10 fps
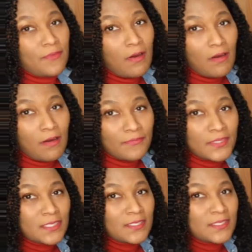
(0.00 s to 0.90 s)
off,
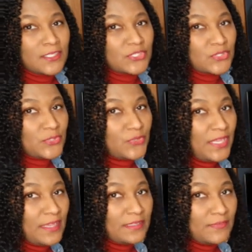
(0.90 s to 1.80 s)
so you
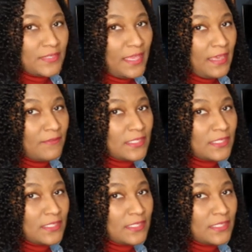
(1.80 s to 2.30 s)
can't even have